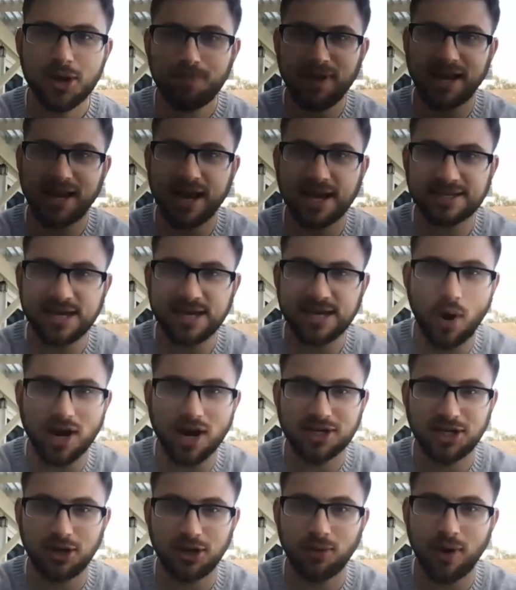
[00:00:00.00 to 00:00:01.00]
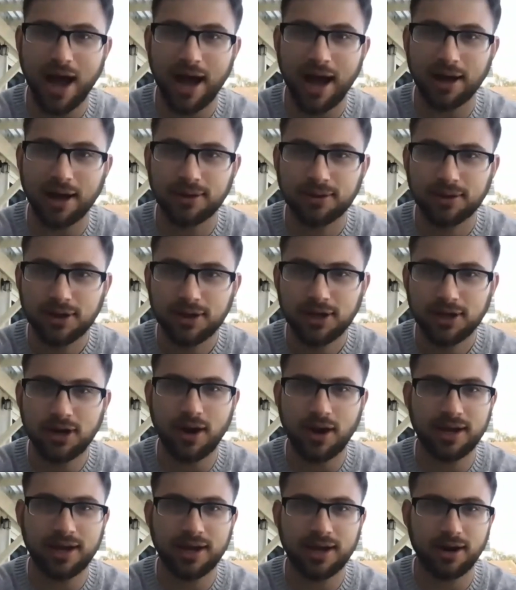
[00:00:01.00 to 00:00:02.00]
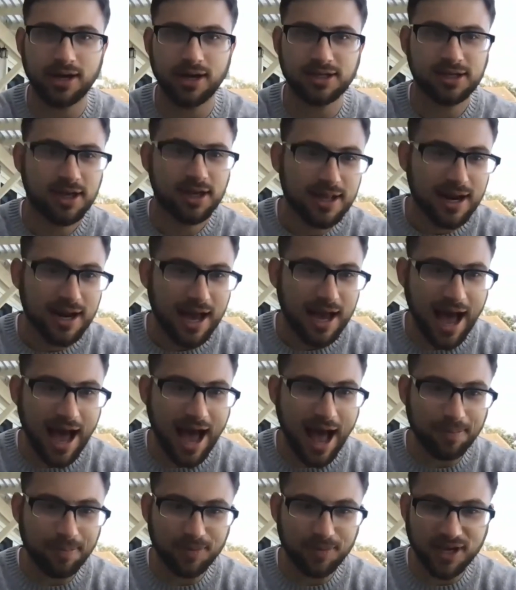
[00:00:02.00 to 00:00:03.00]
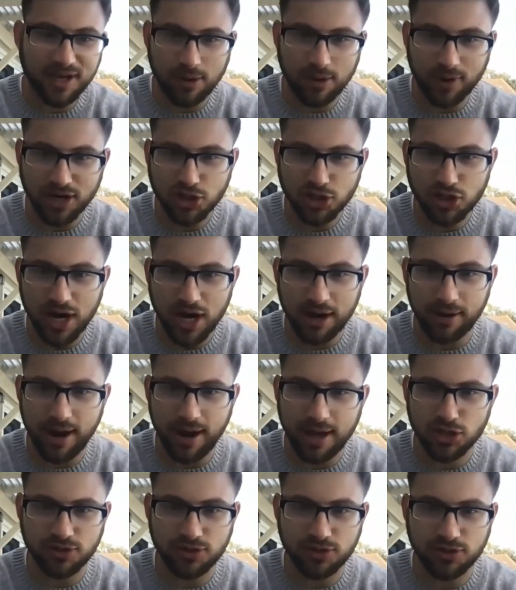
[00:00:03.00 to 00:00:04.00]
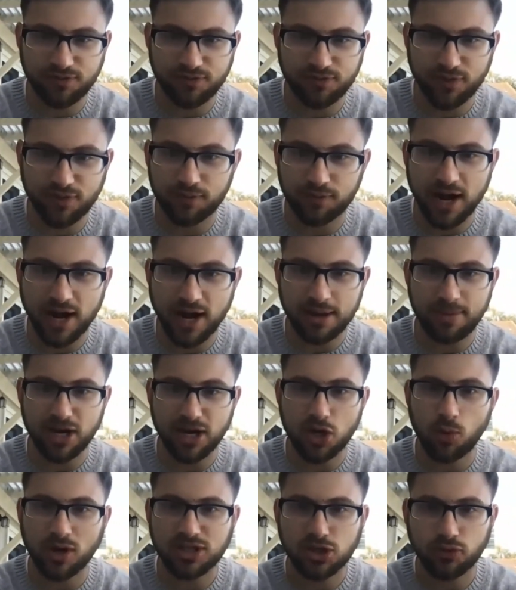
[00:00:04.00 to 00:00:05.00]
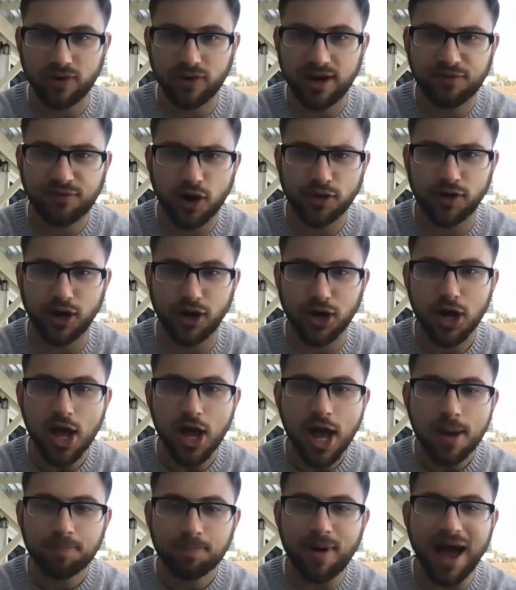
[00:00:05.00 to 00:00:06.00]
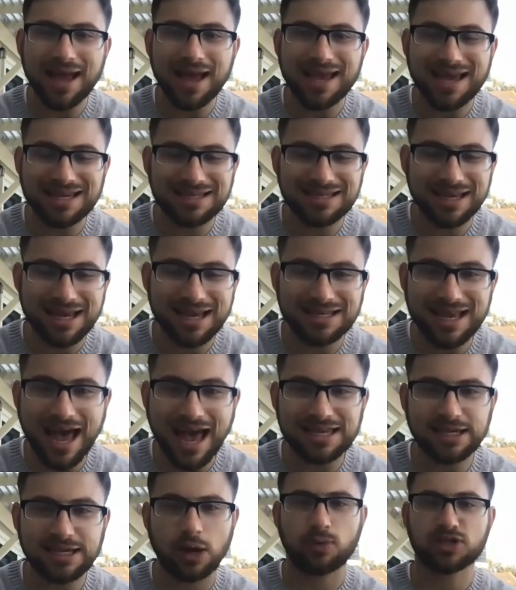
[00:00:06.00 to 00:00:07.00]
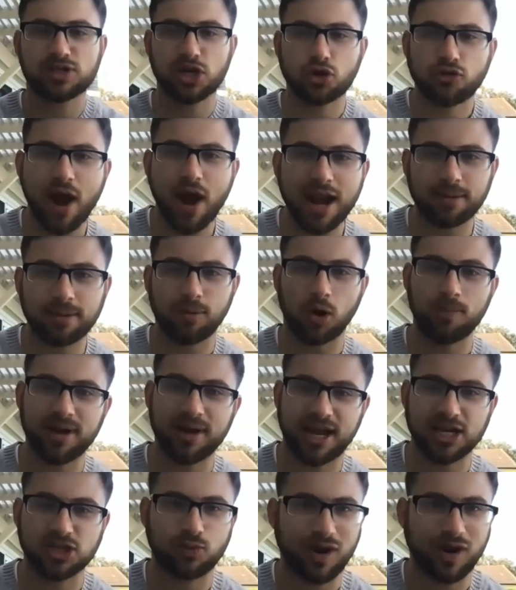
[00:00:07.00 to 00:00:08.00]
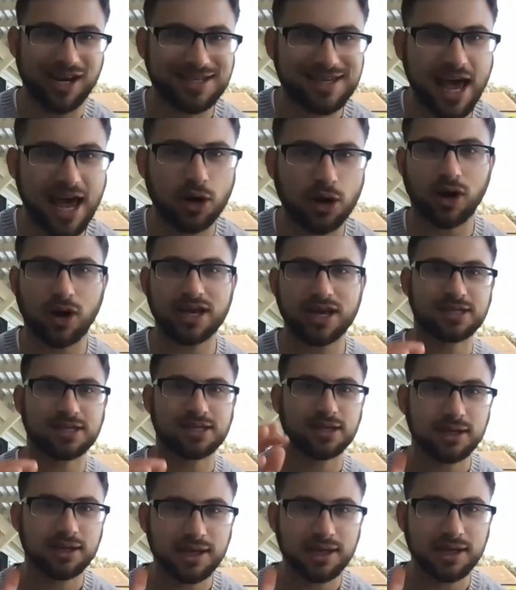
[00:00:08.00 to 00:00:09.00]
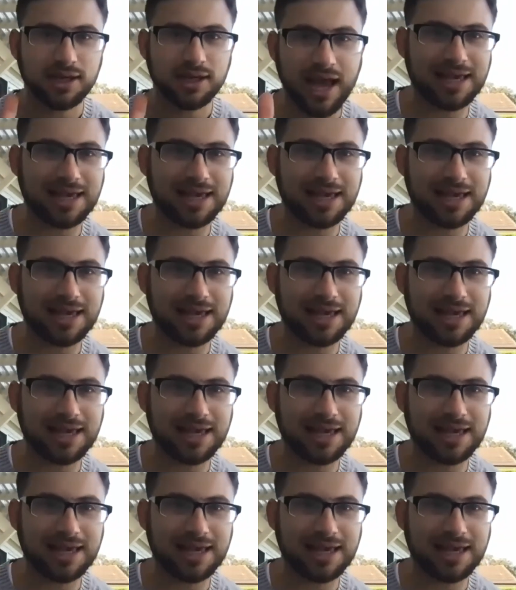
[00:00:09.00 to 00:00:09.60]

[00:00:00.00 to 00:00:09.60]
because I want to, here it is, because I want to share it just for anybody who wants to read it further. But his essay was incredible because what he said was, guys,